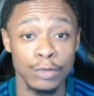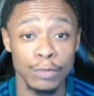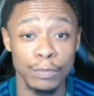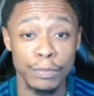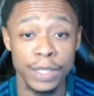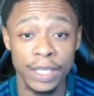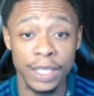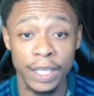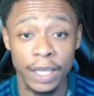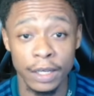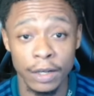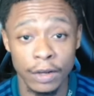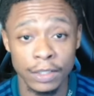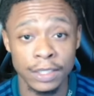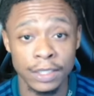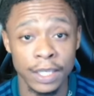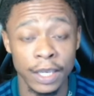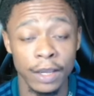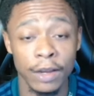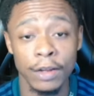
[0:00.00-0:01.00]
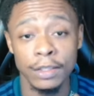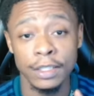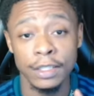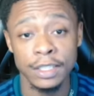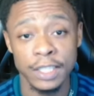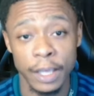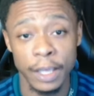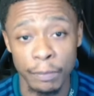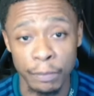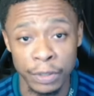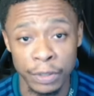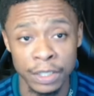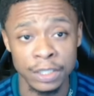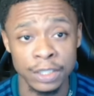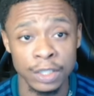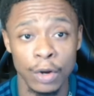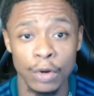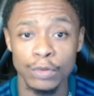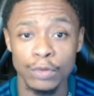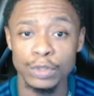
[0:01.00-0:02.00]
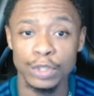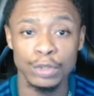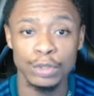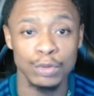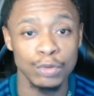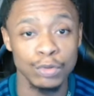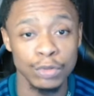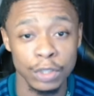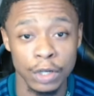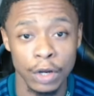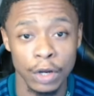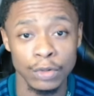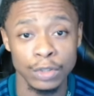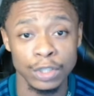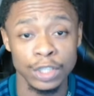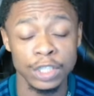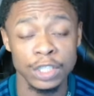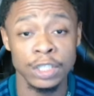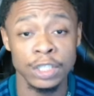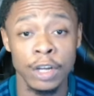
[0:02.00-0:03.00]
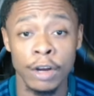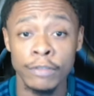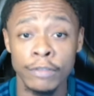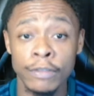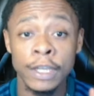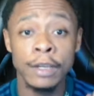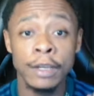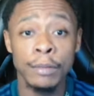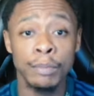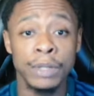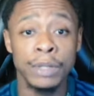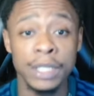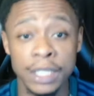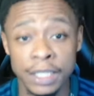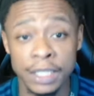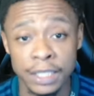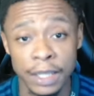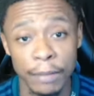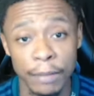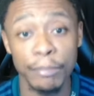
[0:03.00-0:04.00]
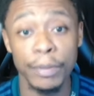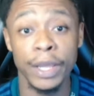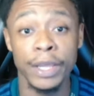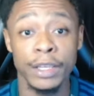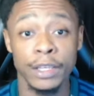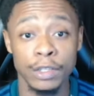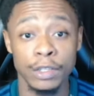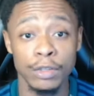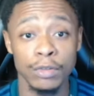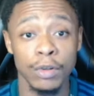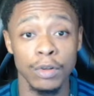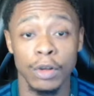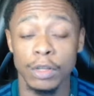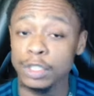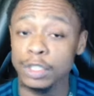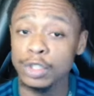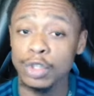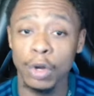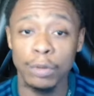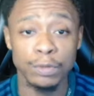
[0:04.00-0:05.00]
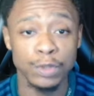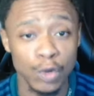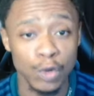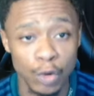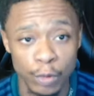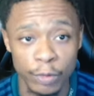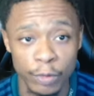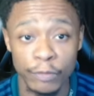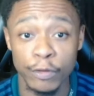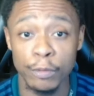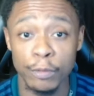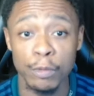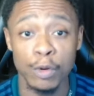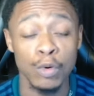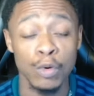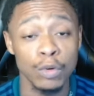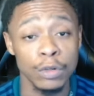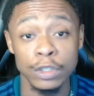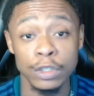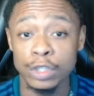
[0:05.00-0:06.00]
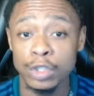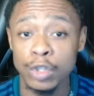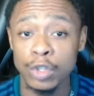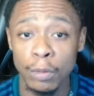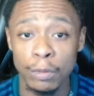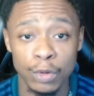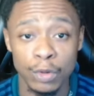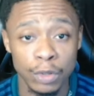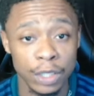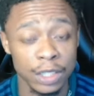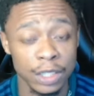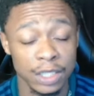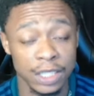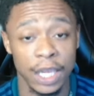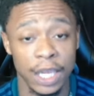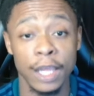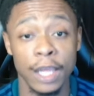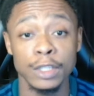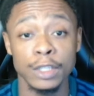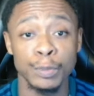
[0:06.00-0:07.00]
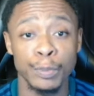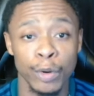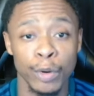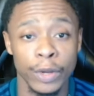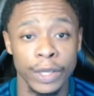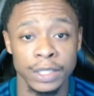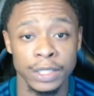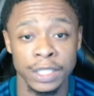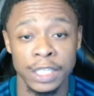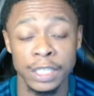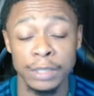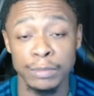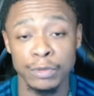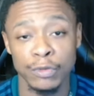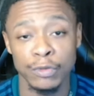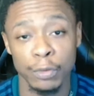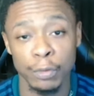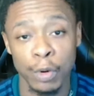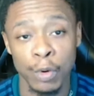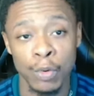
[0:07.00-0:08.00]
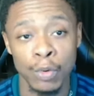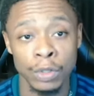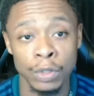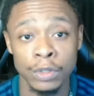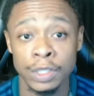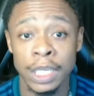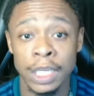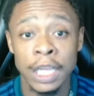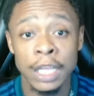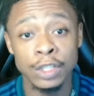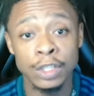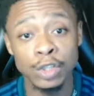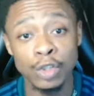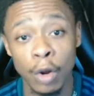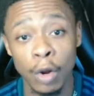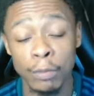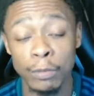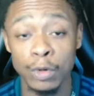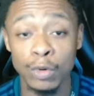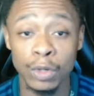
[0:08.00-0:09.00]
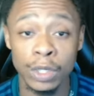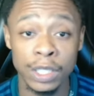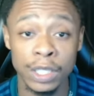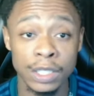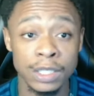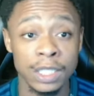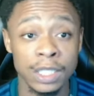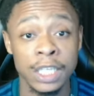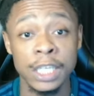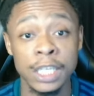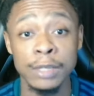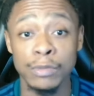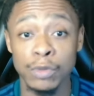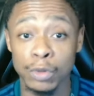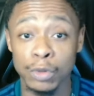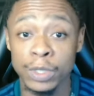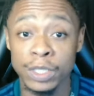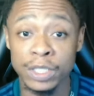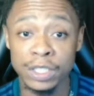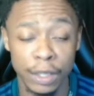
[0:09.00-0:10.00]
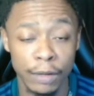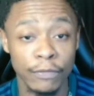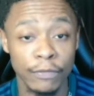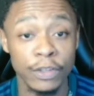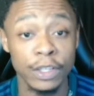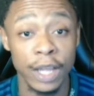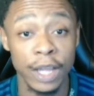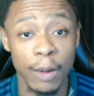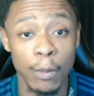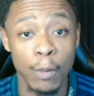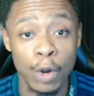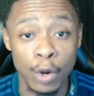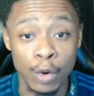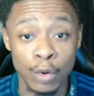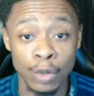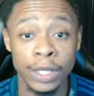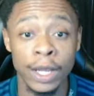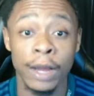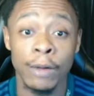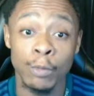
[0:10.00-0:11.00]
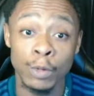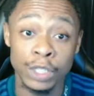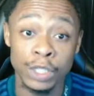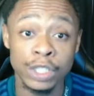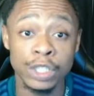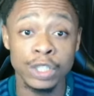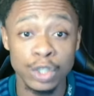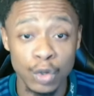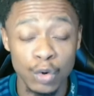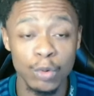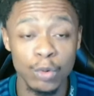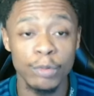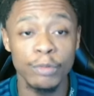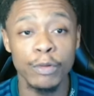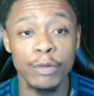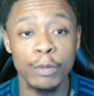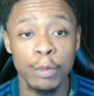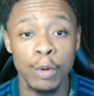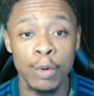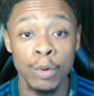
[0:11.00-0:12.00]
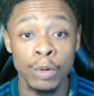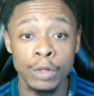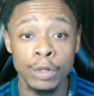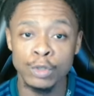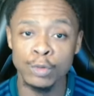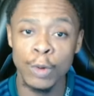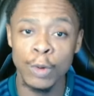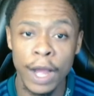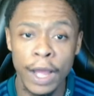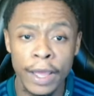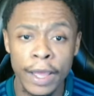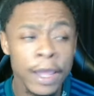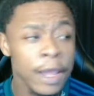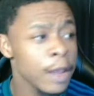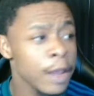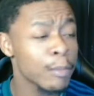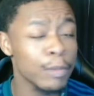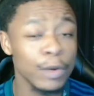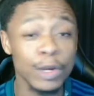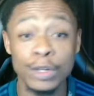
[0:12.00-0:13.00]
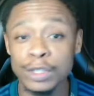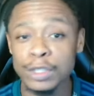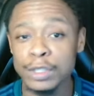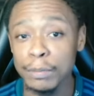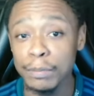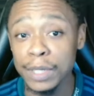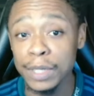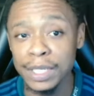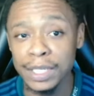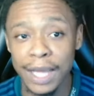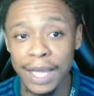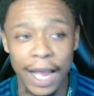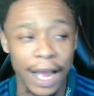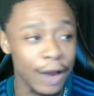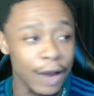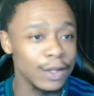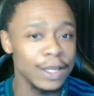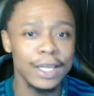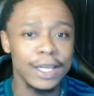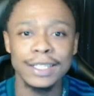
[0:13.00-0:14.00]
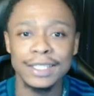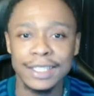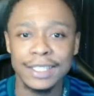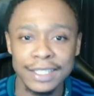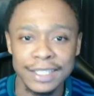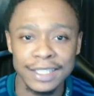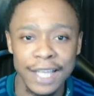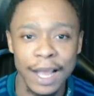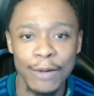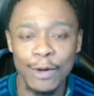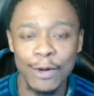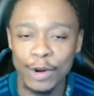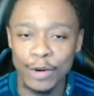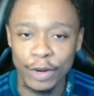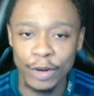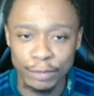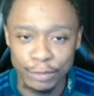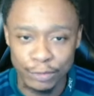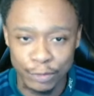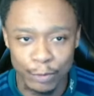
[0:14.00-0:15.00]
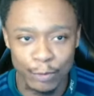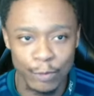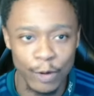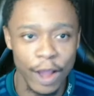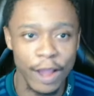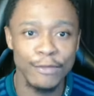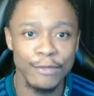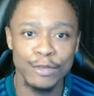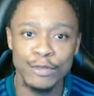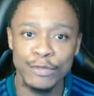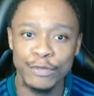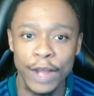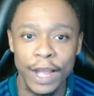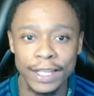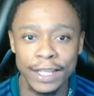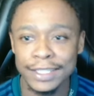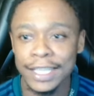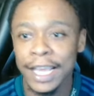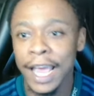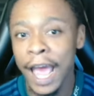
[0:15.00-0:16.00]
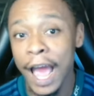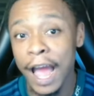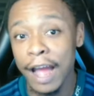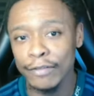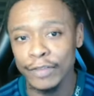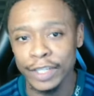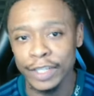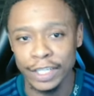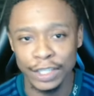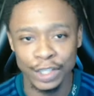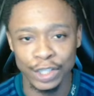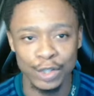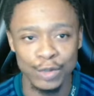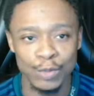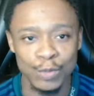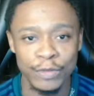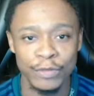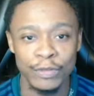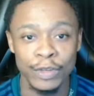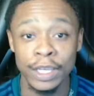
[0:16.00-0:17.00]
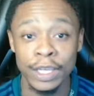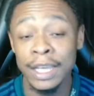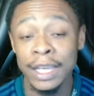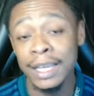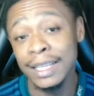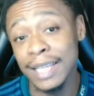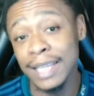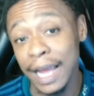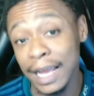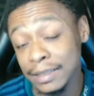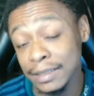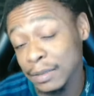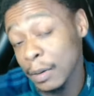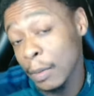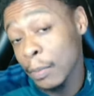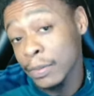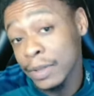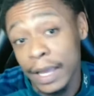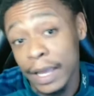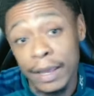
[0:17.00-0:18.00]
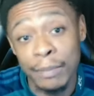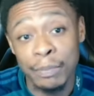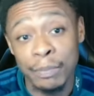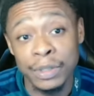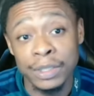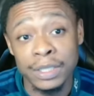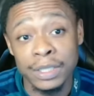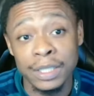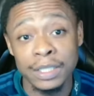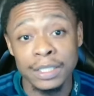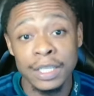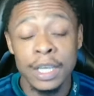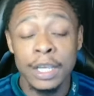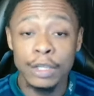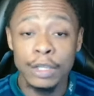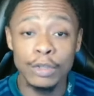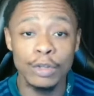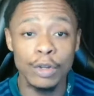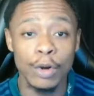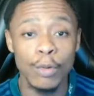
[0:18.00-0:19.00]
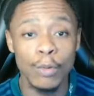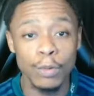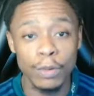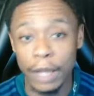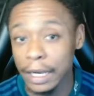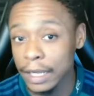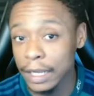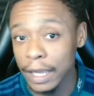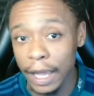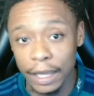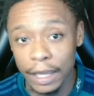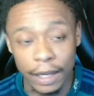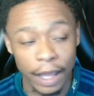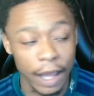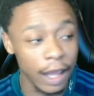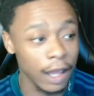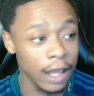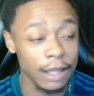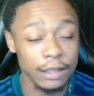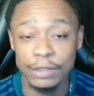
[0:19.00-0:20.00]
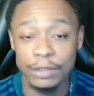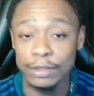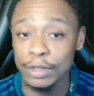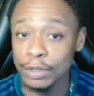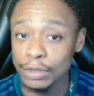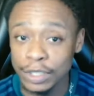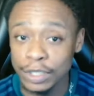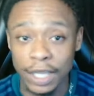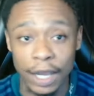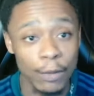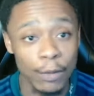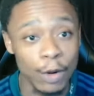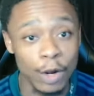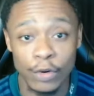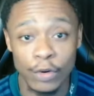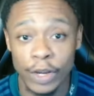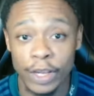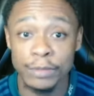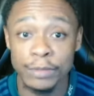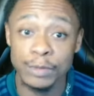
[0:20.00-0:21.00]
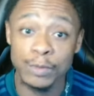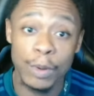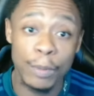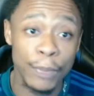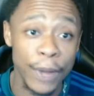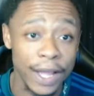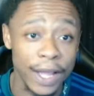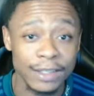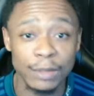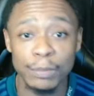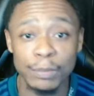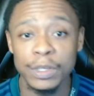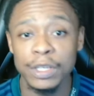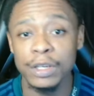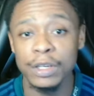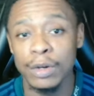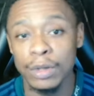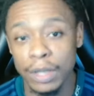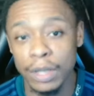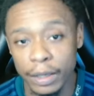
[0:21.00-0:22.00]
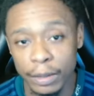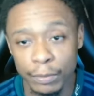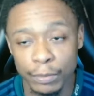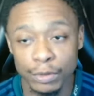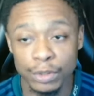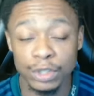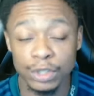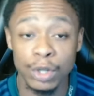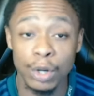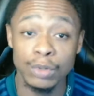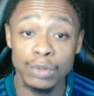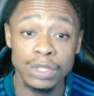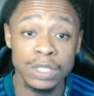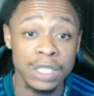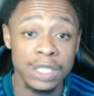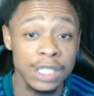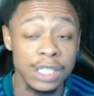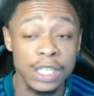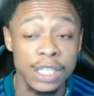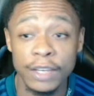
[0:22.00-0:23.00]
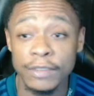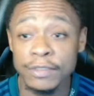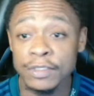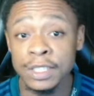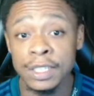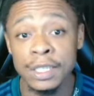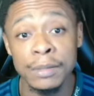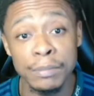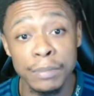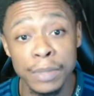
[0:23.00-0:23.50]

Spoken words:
Mikel Arteta, the set piece coach, and all the coaching staff, please, I'm begging you lot, stop scoring from corners. Stop looking to exploit teams from corners. Stop looking to keep doing something that we're good at, which is scoring from corners. Why? Because the media outlets and sour grapes from rival fans have an issue with it. That's up their business, you know. And sour grapes, we're back to being labeled Stoke City FC.